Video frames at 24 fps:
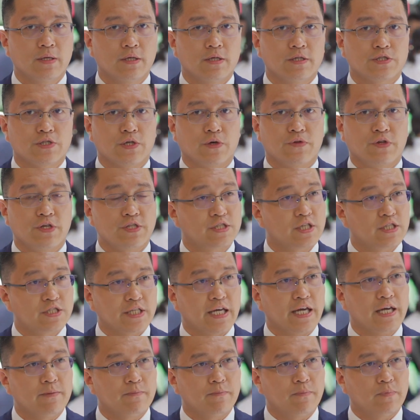So this is the
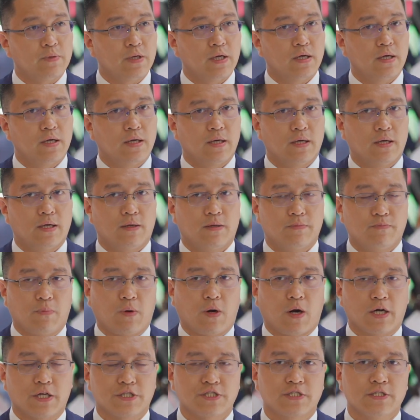second
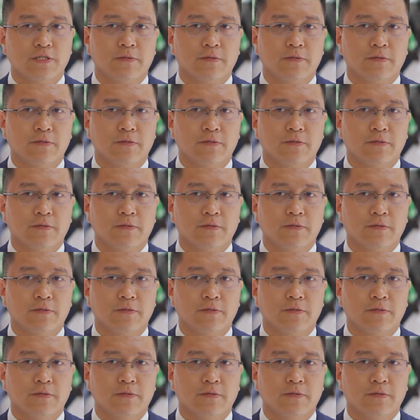part.